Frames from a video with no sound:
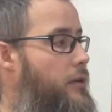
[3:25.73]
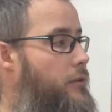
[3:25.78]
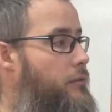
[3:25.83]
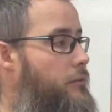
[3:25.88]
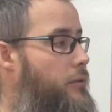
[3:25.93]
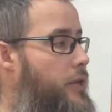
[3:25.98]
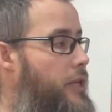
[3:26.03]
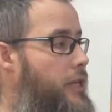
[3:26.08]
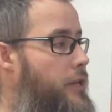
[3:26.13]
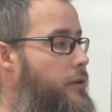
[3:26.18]

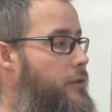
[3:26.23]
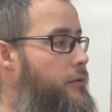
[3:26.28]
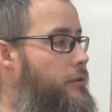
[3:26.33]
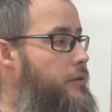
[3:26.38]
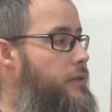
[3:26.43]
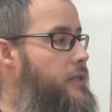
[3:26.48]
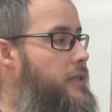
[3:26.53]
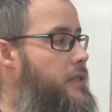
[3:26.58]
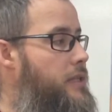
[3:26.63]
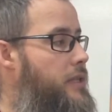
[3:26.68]

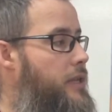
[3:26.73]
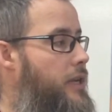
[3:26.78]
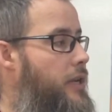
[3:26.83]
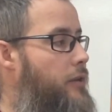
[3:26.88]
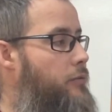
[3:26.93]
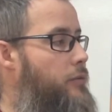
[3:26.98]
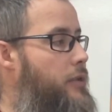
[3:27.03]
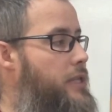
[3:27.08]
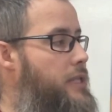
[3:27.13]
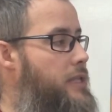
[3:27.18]
reuse,
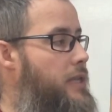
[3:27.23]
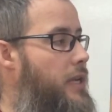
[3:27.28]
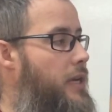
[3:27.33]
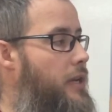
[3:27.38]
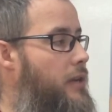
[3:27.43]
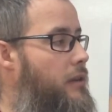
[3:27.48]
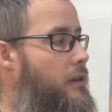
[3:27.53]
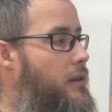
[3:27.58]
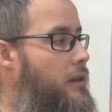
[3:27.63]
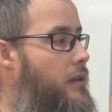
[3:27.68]
and
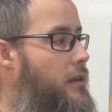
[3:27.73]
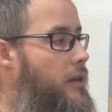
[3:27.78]
recycle.